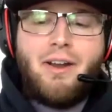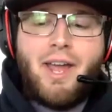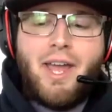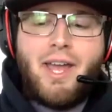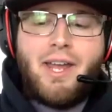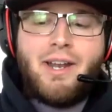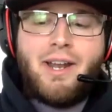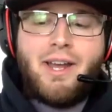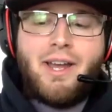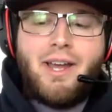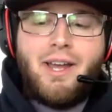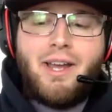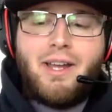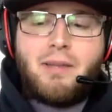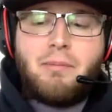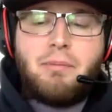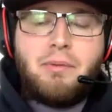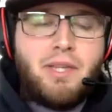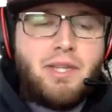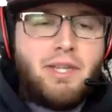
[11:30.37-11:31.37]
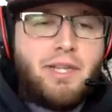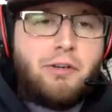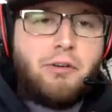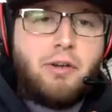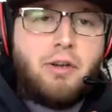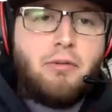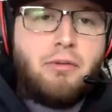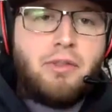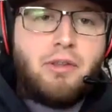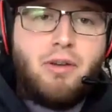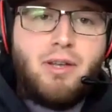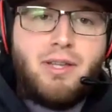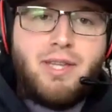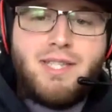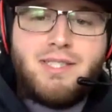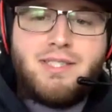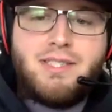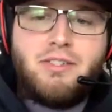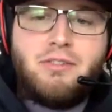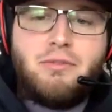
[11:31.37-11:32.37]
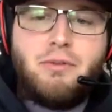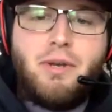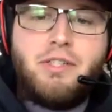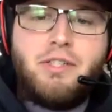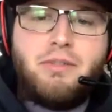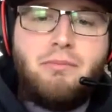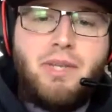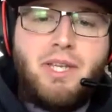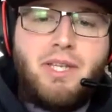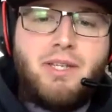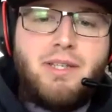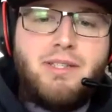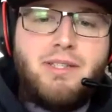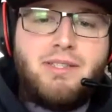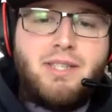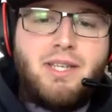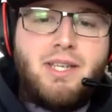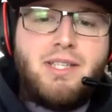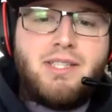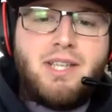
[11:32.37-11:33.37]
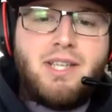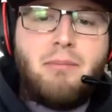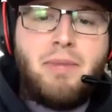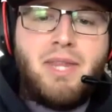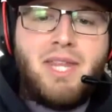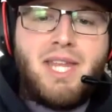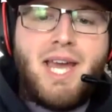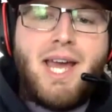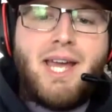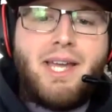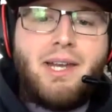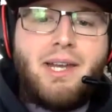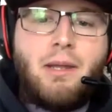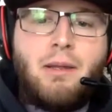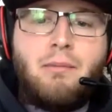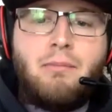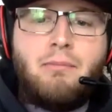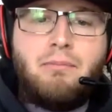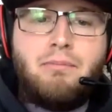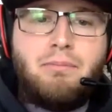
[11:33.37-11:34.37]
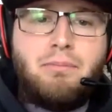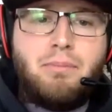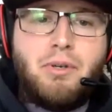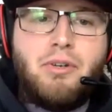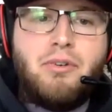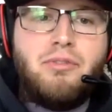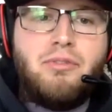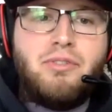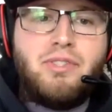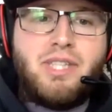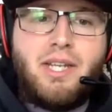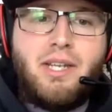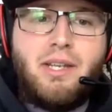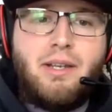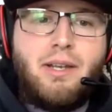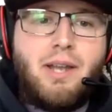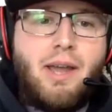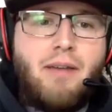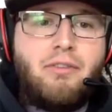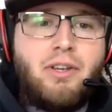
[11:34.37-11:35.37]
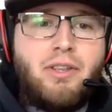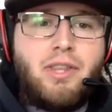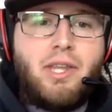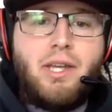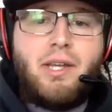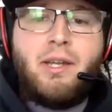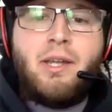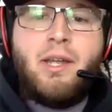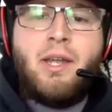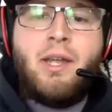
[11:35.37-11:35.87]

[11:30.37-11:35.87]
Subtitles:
And I completely agree with you on that situation because he's going to be the guy getting bruised and everything.